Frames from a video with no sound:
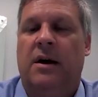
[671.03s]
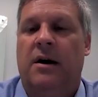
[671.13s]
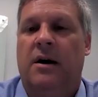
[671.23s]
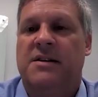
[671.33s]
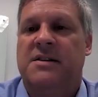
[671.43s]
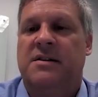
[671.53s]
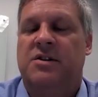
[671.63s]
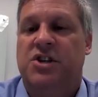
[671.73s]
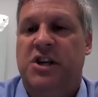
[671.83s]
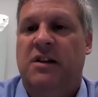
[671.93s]
uh,
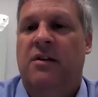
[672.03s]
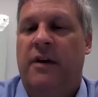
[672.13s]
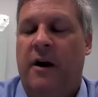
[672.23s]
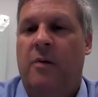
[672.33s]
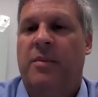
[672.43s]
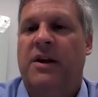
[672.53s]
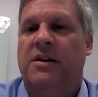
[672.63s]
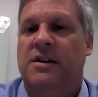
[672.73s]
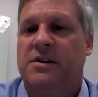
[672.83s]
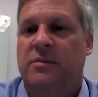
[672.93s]
gene
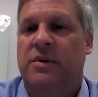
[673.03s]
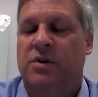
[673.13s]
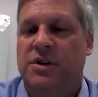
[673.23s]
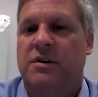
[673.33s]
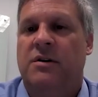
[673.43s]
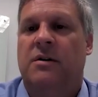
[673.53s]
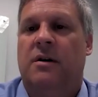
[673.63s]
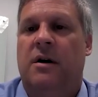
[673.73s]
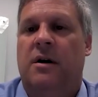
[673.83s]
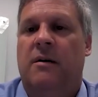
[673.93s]
therapy distribution
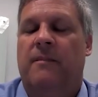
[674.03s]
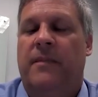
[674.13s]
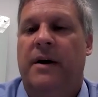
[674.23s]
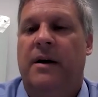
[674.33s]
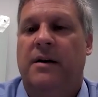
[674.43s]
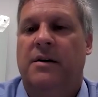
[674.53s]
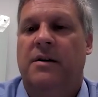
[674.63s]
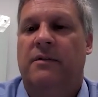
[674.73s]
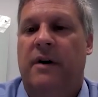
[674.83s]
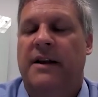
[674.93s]
uh, uh
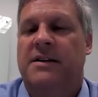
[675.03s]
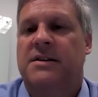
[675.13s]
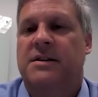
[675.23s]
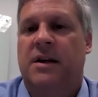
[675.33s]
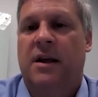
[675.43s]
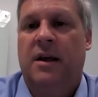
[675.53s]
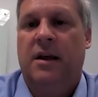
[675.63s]
device,